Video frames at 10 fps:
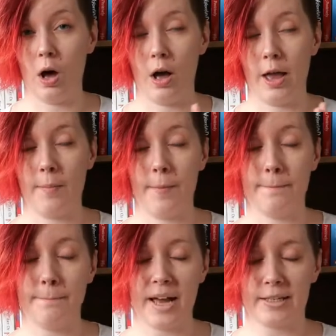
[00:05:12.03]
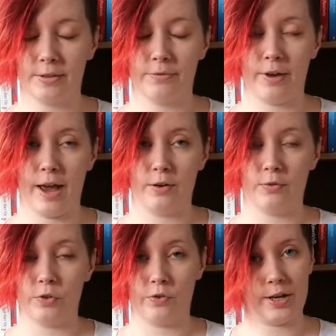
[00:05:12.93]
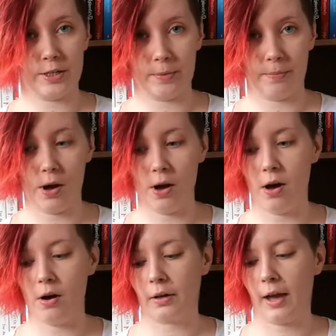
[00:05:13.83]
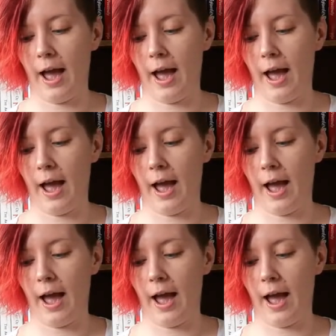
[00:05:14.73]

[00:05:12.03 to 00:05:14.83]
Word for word: I am a massive fan of Jurassic Park,